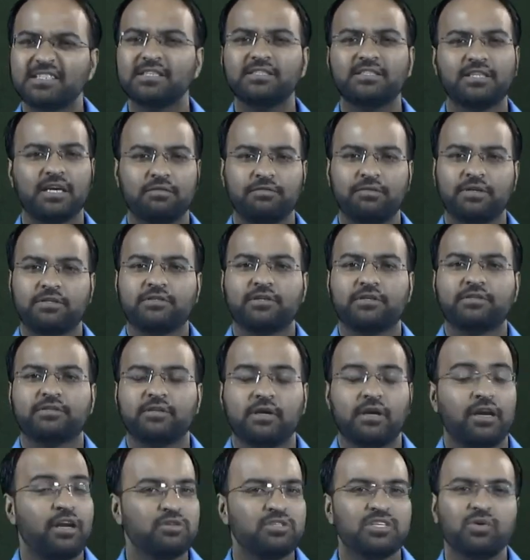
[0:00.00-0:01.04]
services.
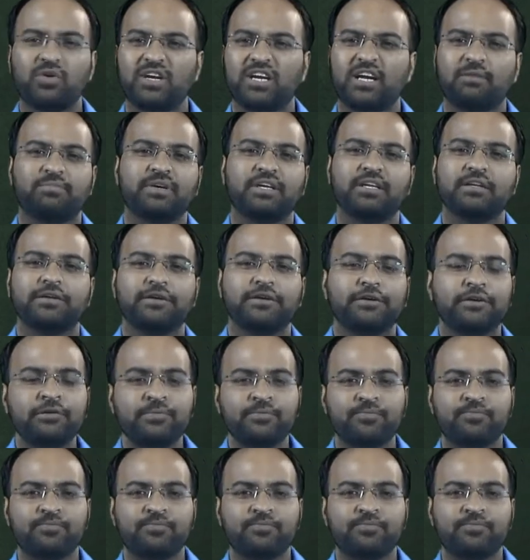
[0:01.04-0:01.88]
Now see what happened here.